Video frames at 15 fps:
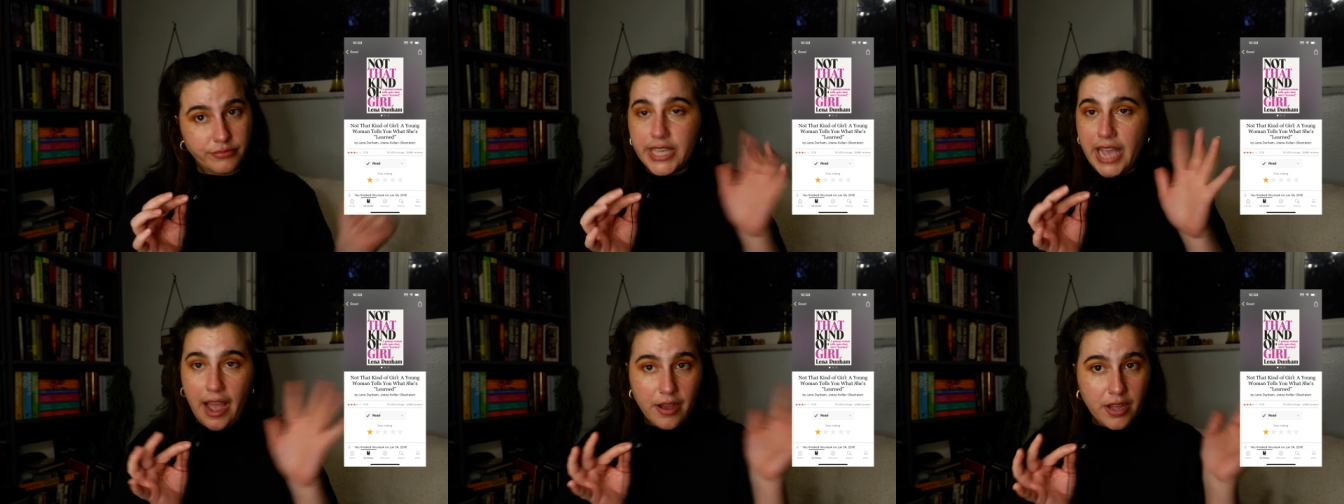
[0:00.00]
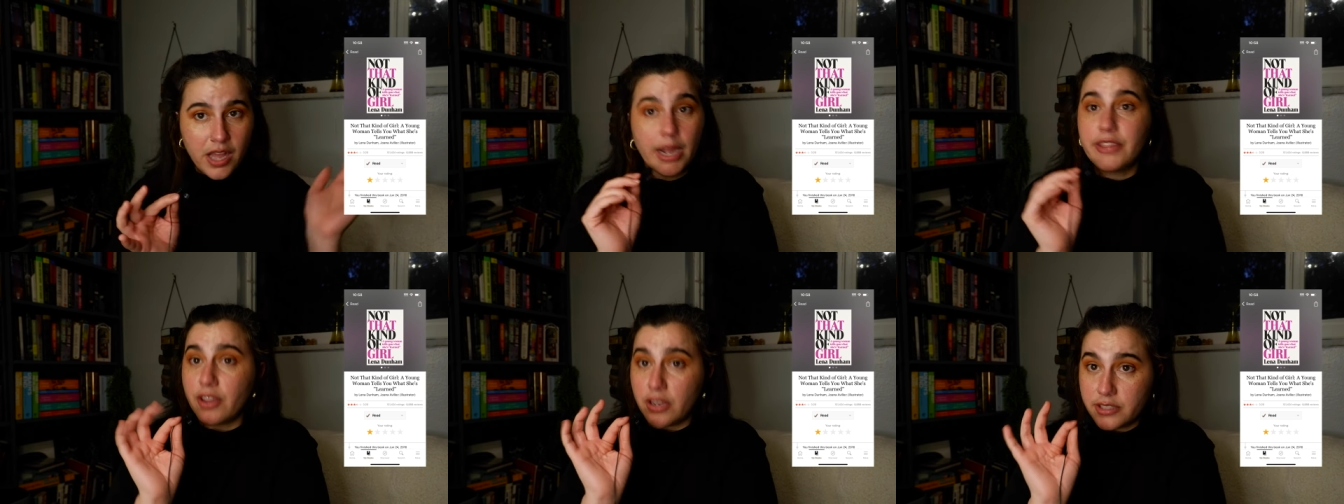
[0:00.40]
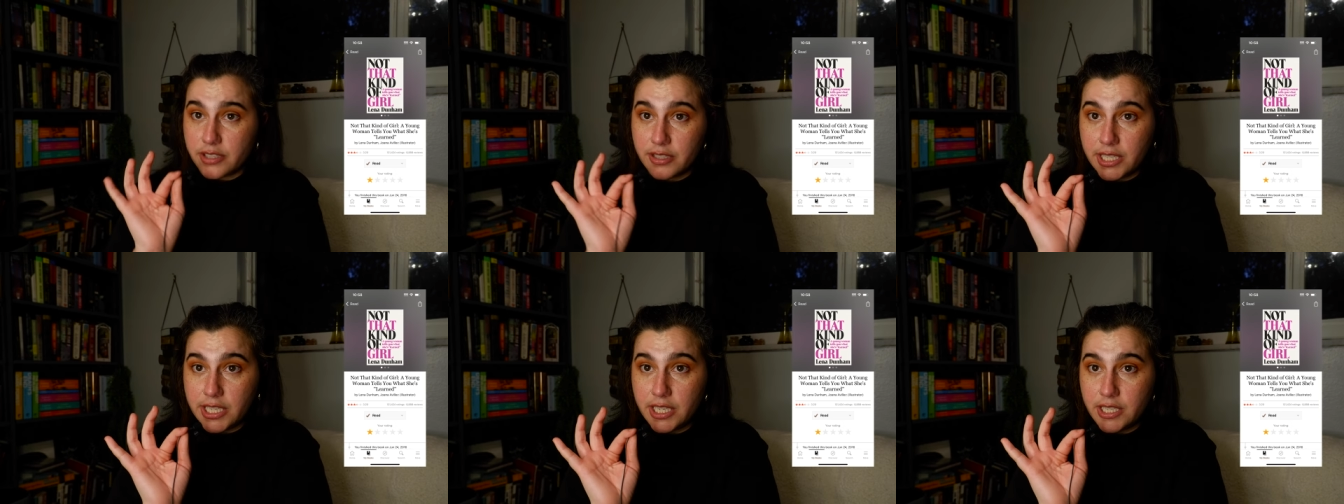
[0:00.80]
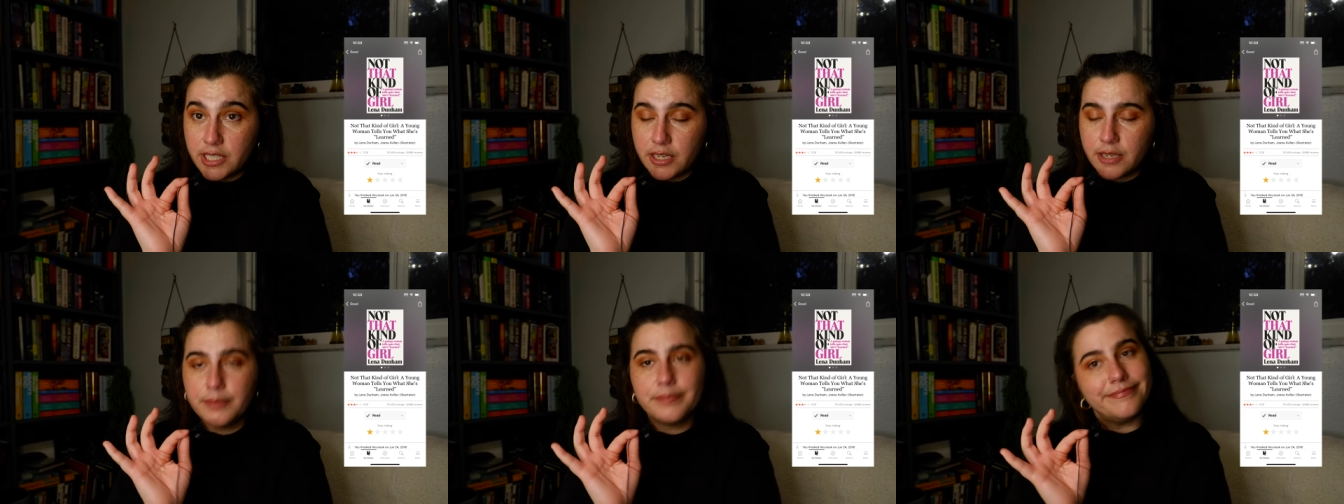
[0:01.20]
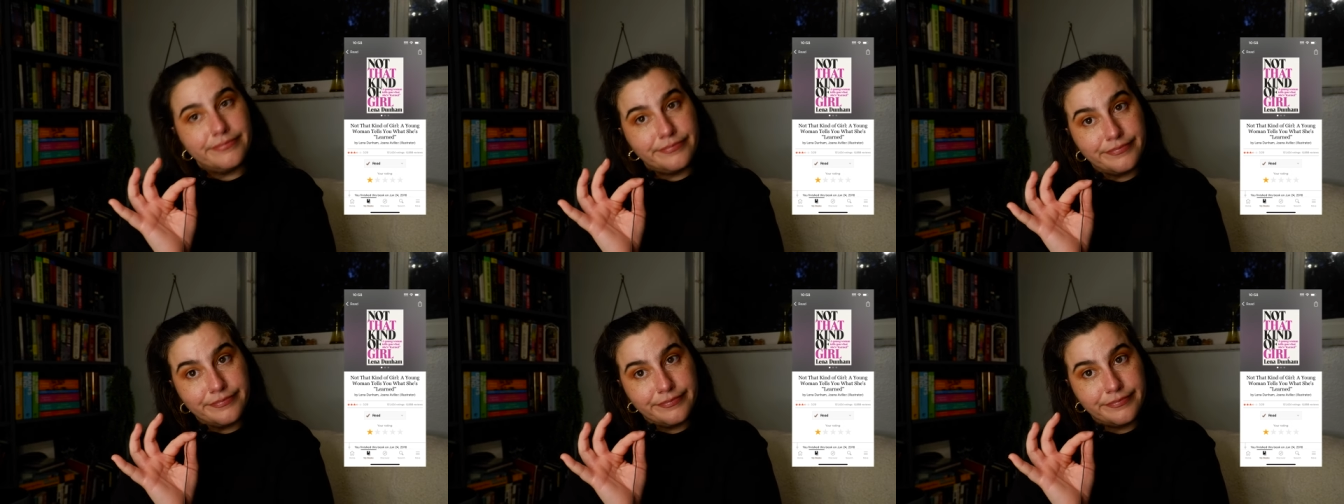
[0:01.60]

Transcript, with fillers: Yeah. My thoughts on Lena Dunham...